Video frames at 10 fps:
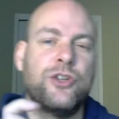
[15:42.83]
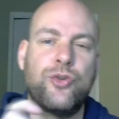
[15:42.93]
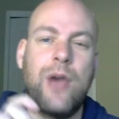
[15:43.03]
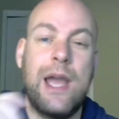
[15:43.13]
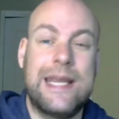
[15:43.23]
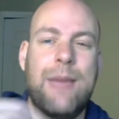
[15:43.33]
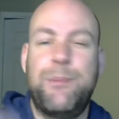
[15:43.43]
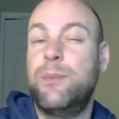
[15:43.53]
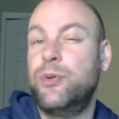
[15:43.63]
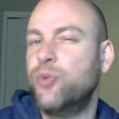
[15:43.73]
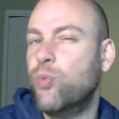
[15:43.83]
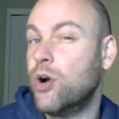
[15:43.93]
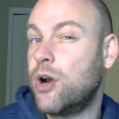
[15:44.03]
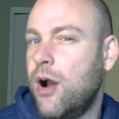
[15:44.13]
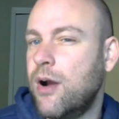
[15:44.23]
try to get people to
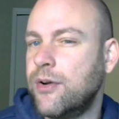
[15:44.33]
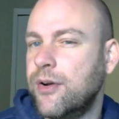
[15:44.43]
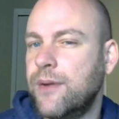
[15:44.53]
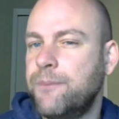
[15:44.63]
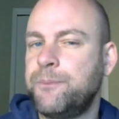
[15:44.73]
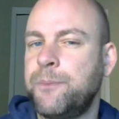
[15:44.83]
work harder,